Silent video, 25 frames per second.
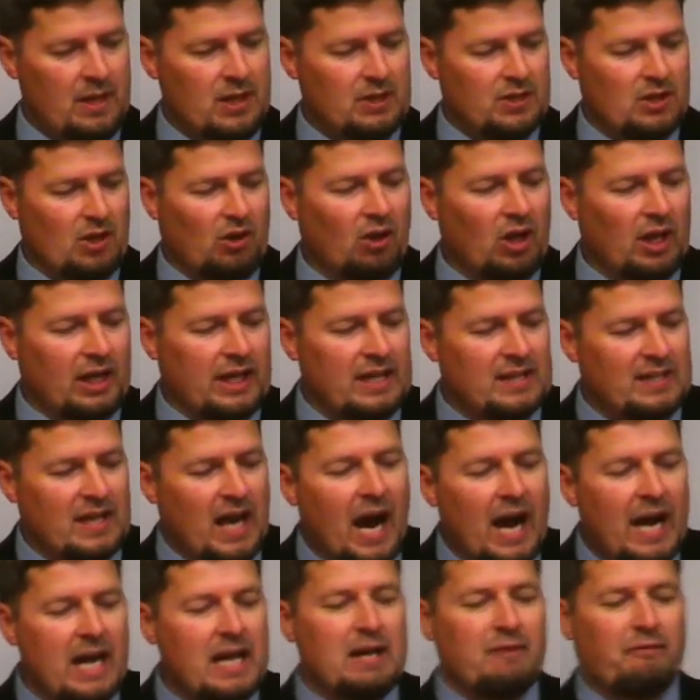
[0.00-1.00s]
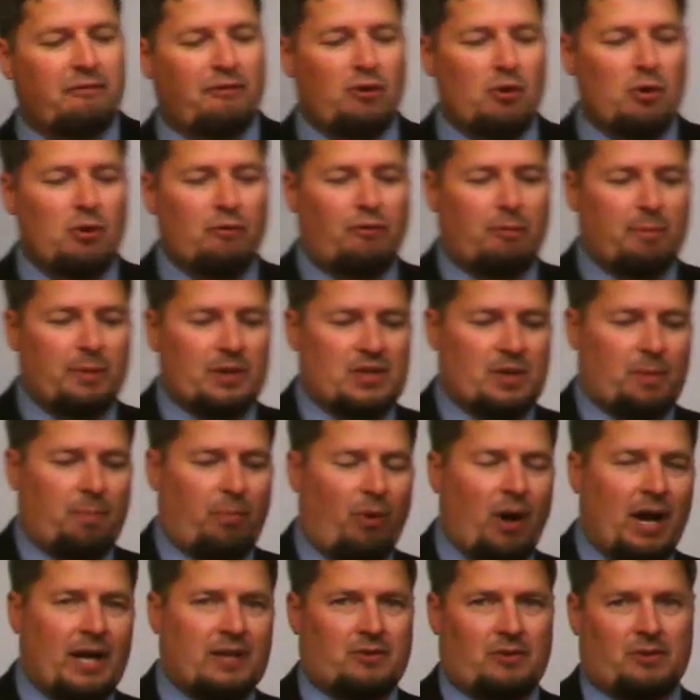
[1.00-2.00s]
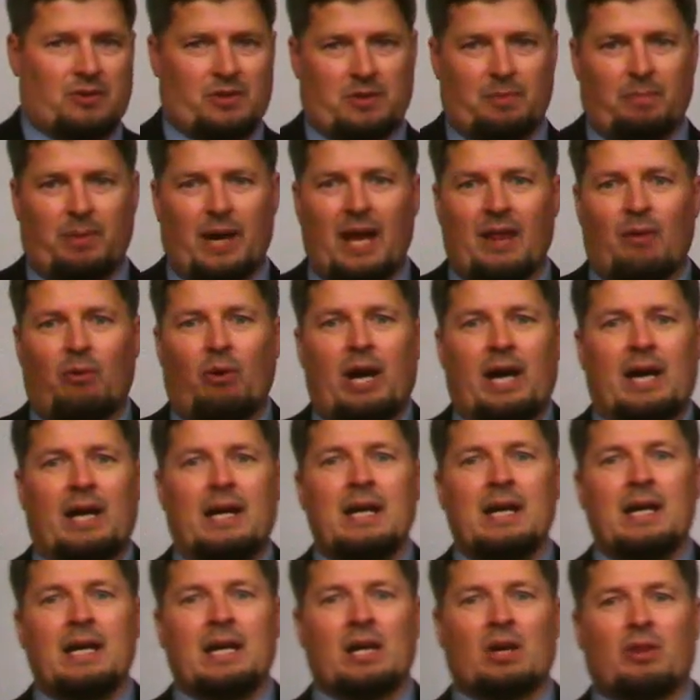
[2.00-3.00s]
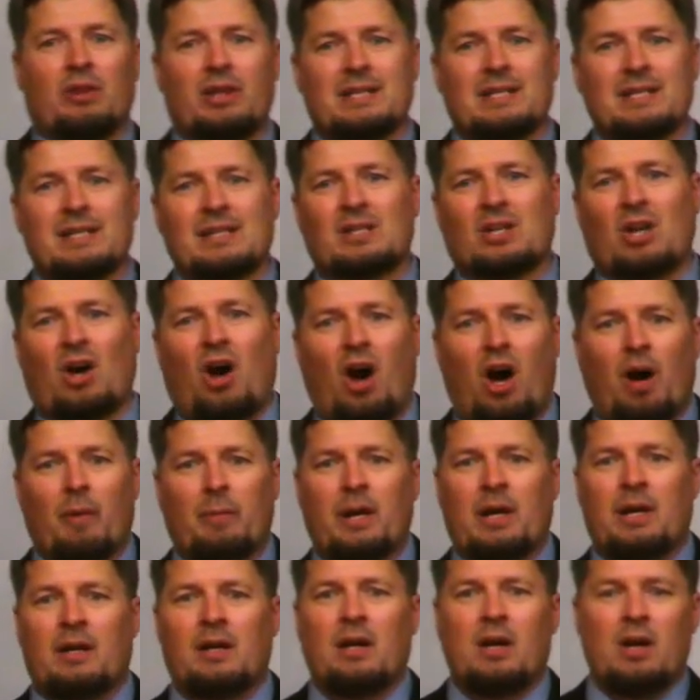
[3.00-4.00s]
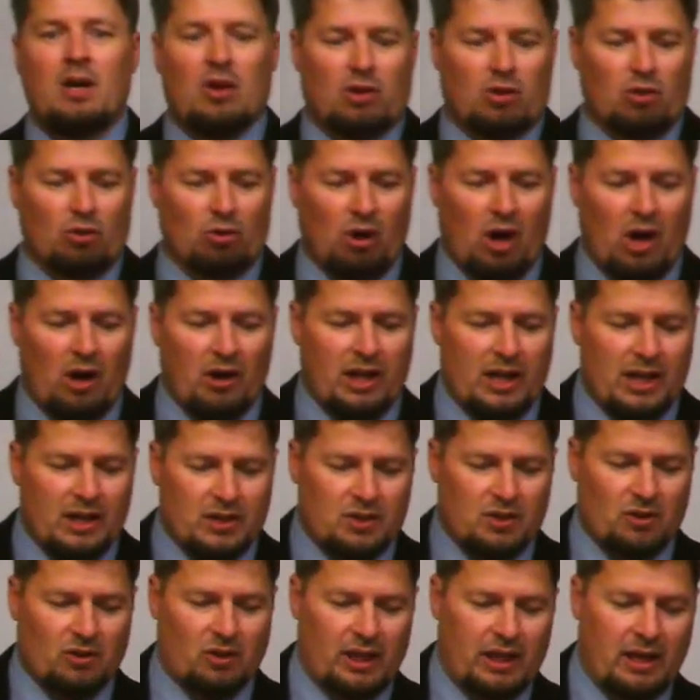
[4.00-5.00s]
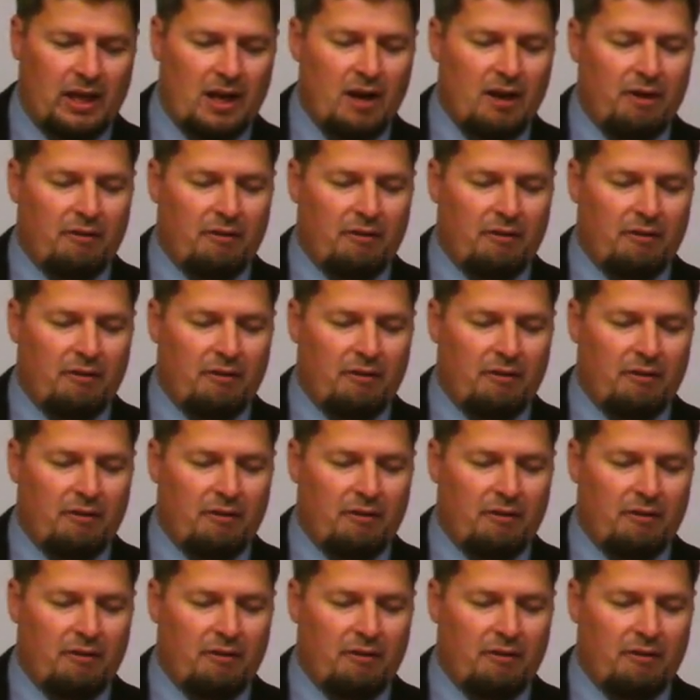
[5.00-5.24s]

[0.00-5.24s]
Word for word: So look, he's hiding food from his oppressors. And by the way, you know, this is common throughout history.